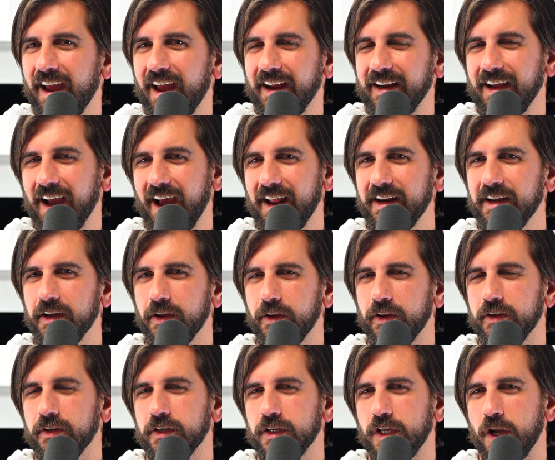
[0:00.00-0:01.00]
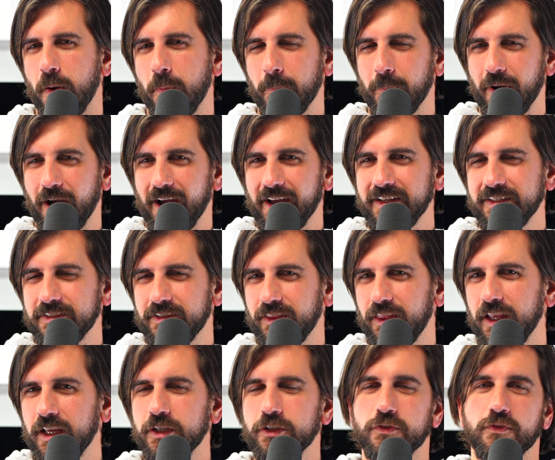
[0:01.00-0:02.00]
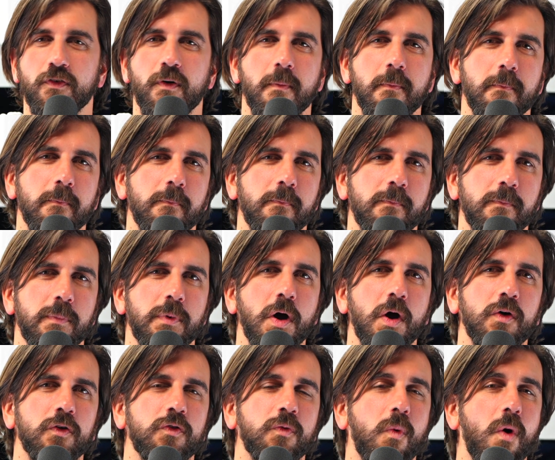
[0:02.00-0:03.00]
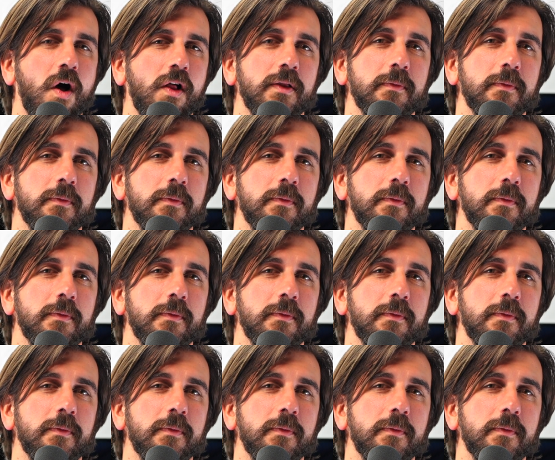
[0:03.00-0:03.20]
and kind of combines things from both while